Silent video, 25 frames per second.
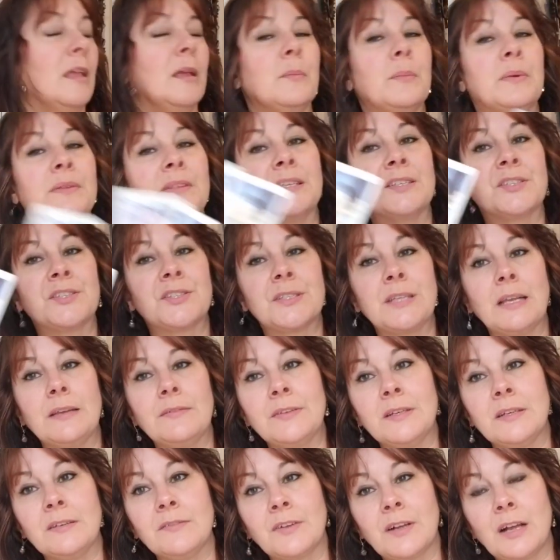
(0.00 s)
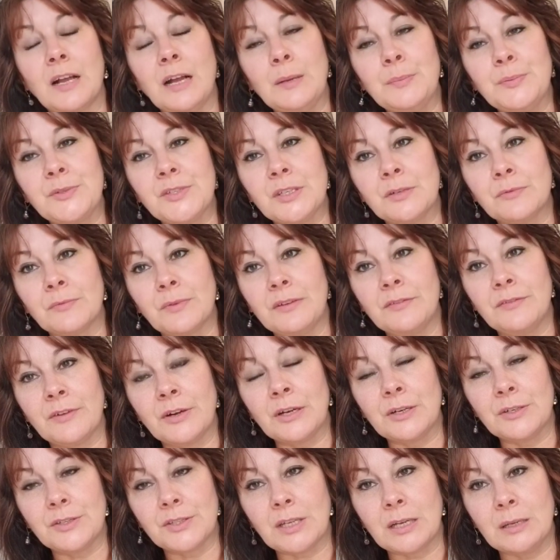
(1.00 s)
But the Seven of Cups in
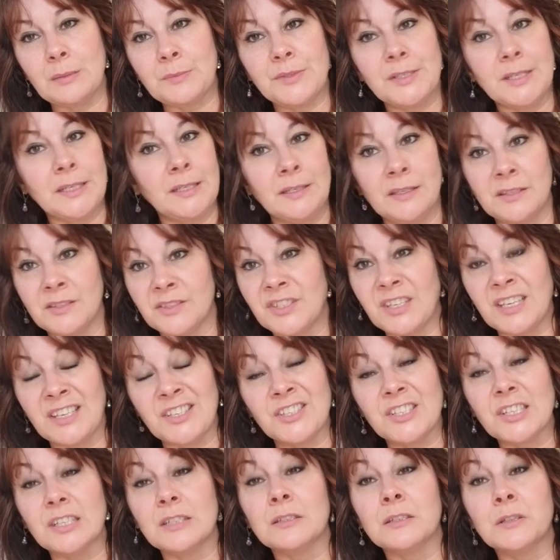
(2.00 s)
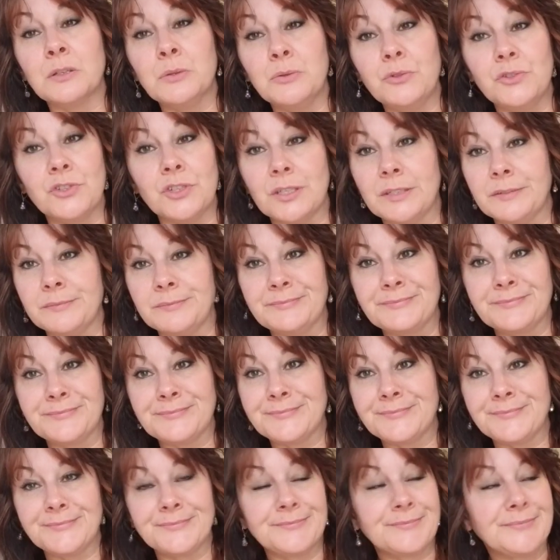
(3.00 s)
reverse comes in and says illusion.
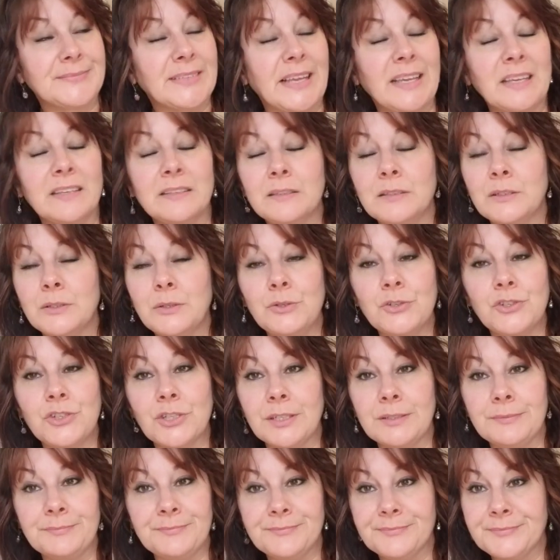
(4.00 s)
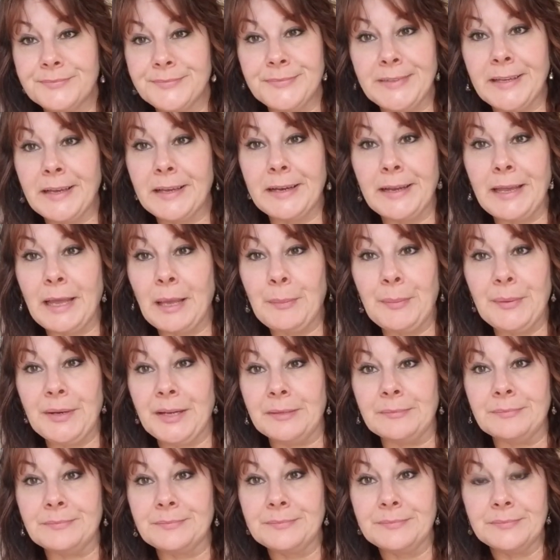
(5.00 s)
Illusion, not
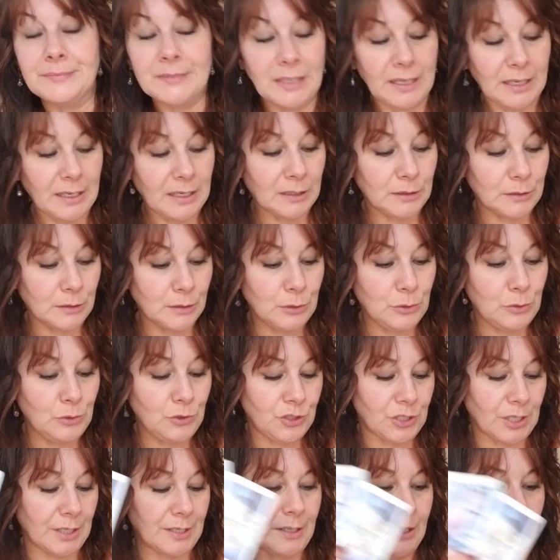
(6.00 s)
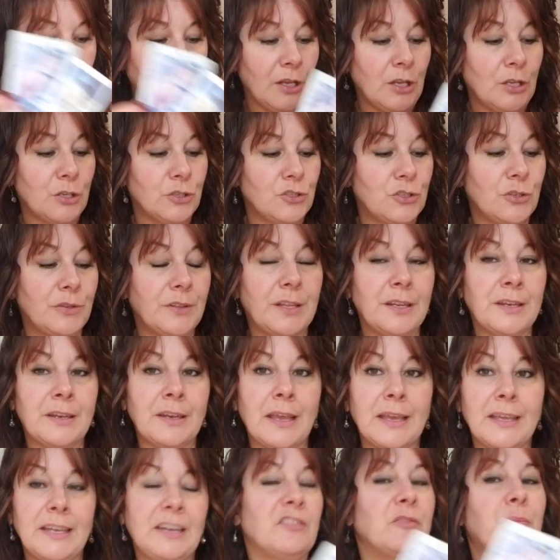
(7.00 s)
happening allusion to the
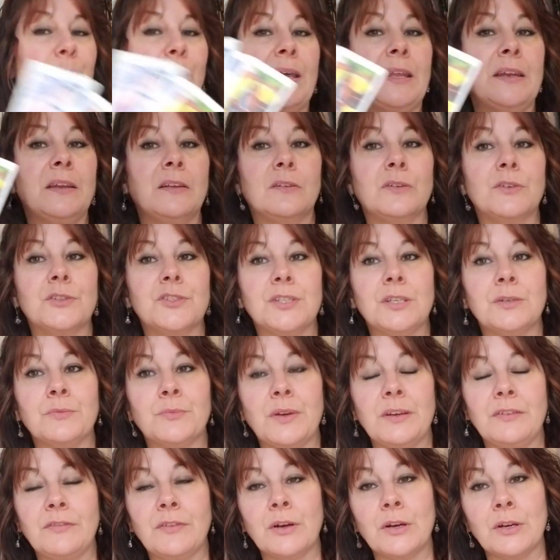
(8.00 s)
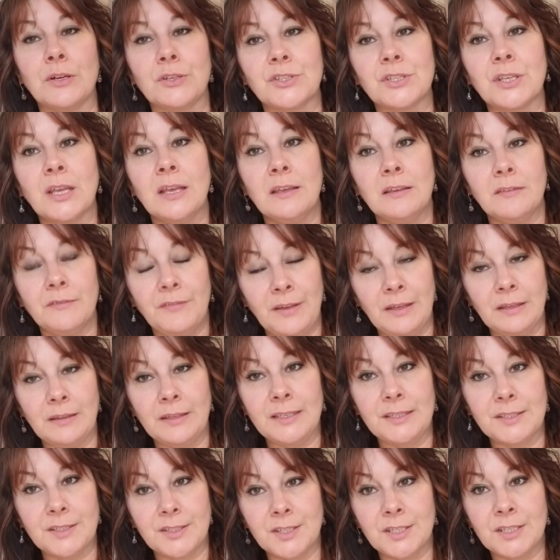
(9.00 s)
Knight of Pentacles in reverse,
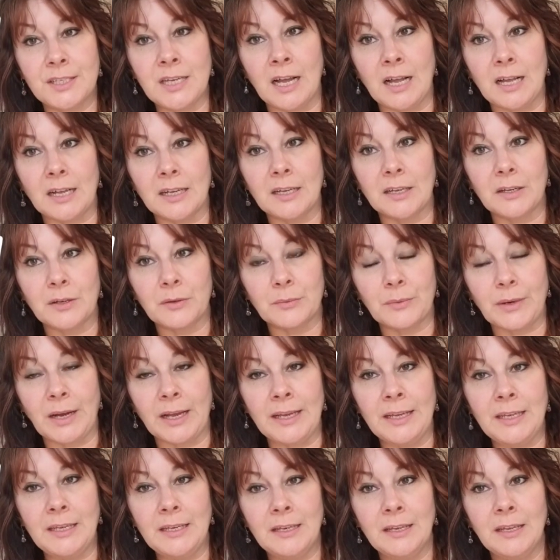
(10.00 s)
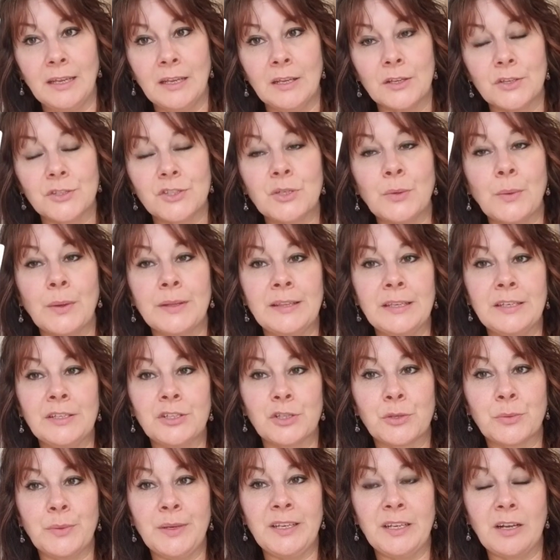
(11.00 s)
feeling stuck, right? So what these
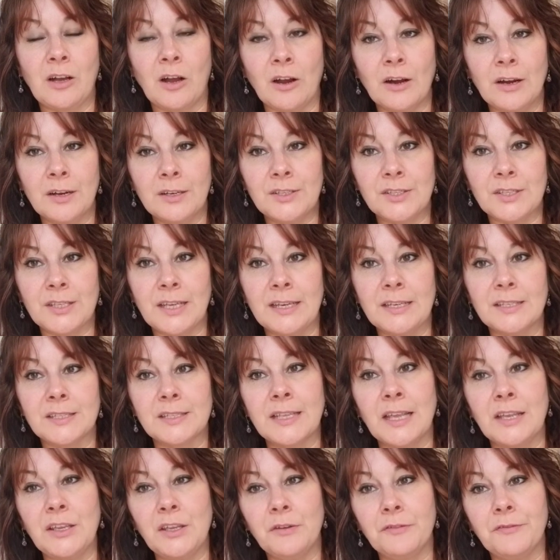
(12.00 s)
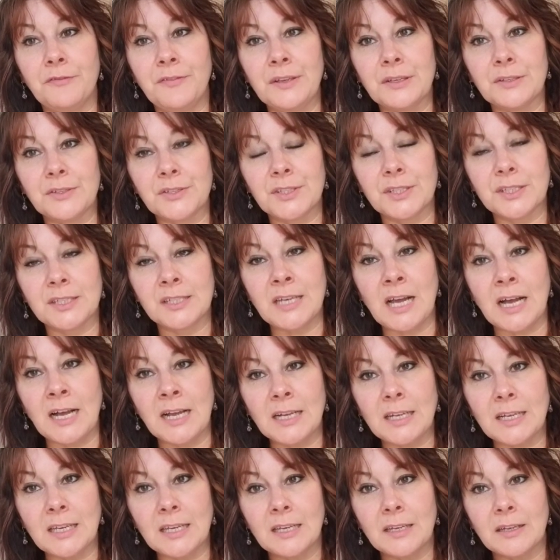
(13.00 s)
three cards say is that you feel
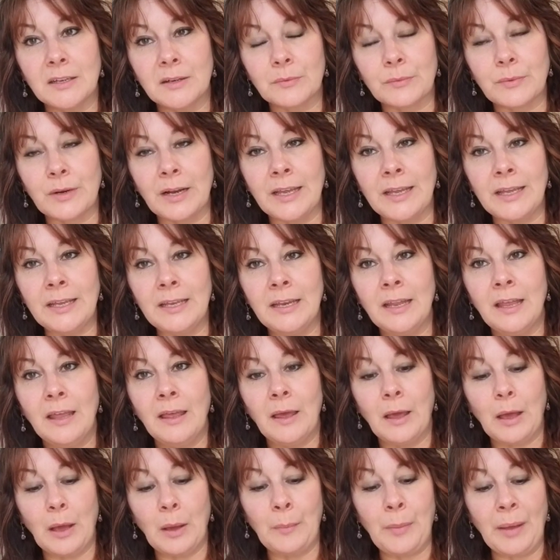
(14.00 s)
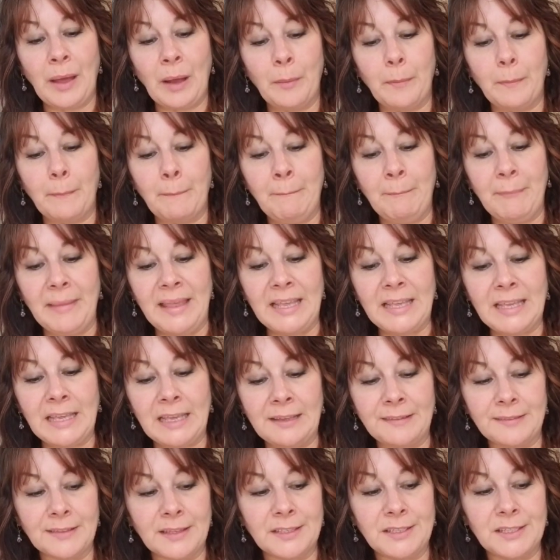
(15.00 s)
stuck, right, about
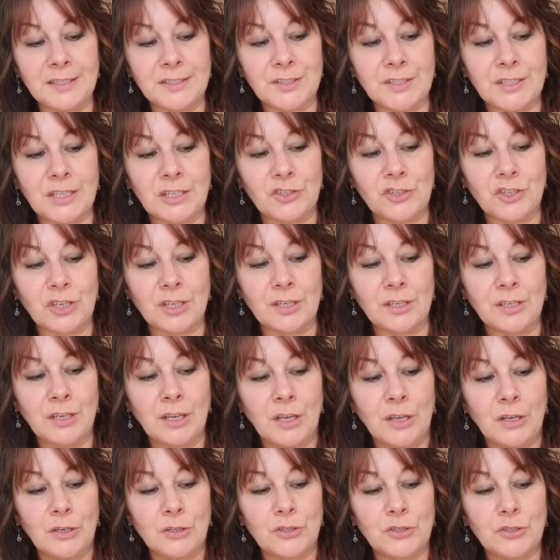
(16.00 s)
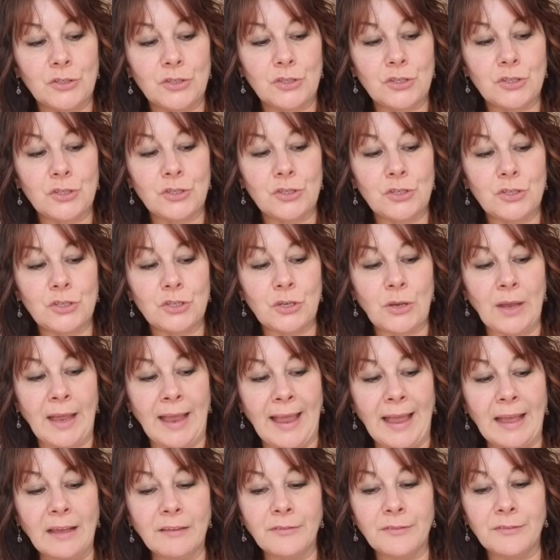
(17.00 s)
making the decision to
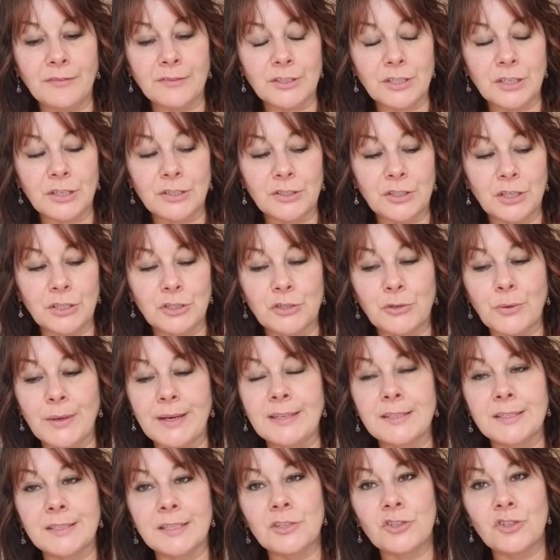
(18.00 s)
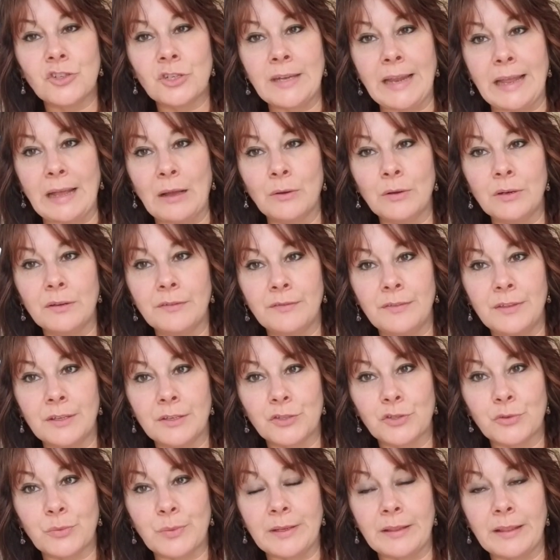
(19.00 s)
have to, to transition out of
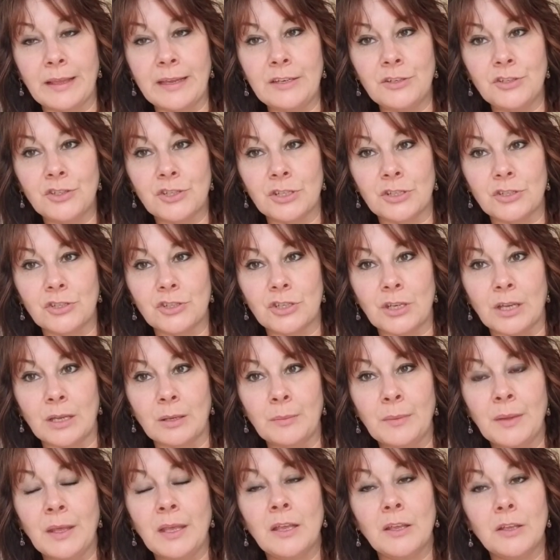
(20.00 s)
this relationship.